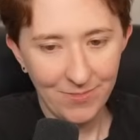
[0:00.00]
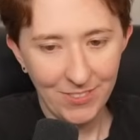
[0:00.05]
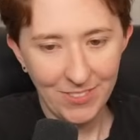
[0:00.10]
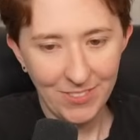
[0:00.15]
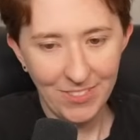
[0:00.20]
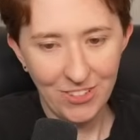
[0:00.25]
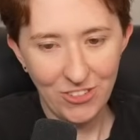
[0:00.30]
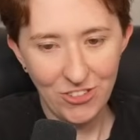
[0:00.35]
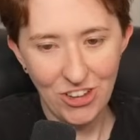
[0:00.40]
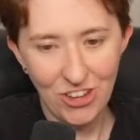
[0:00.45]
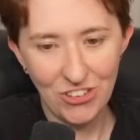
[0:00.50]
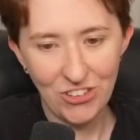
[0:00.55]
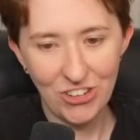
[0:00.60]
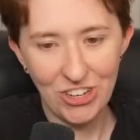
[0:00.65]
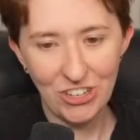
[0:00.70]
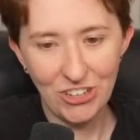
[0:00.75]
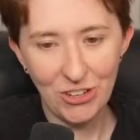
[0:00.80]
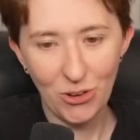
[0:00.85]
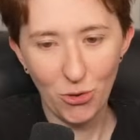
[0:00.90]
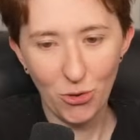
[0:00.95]
Shen
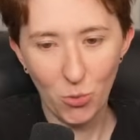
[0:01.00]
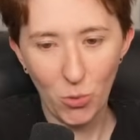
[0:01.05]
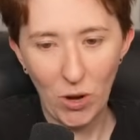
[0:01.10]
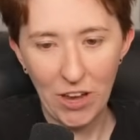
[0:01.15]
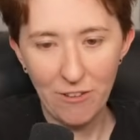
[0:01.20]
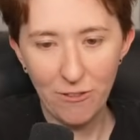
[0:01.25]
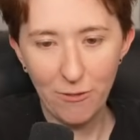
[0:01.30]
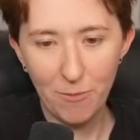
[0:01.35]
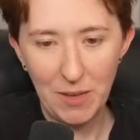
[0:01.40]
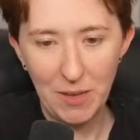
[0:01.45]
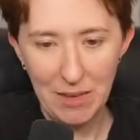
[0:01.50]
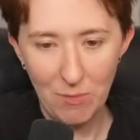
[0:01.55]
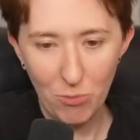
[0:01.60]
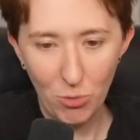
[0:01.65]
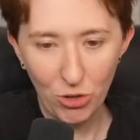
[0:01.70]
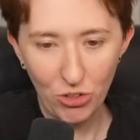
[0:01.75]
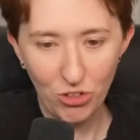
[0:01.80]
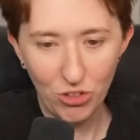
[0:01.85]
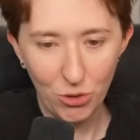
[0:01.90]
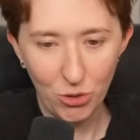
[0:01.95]
Qingqiu's wife beam
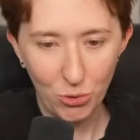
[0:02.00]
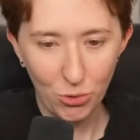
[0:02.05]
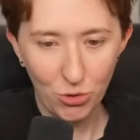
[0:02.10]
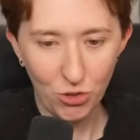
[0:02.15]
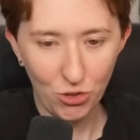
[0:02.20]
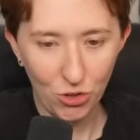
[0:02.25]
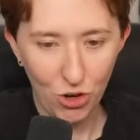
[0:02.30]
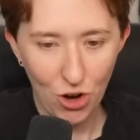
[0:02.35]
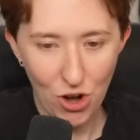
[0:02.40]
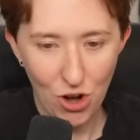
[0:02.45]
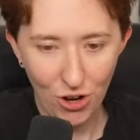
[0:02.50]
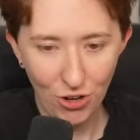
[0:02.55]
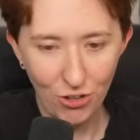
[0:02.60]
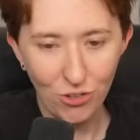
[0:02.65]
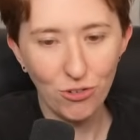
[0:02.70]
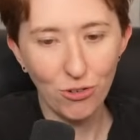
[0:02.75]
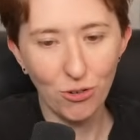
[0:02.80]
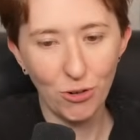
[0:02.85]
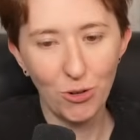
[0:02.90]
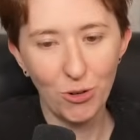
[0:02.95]
was too strong.
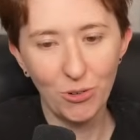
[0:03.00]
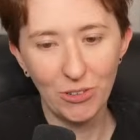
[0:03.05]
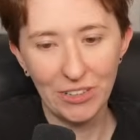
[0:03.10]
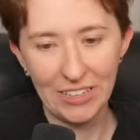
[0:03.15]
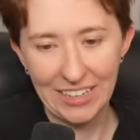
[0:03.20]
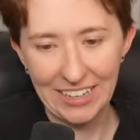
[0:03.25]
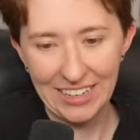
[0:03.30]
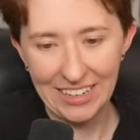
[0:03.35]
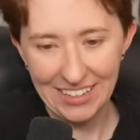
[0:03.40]
Truly.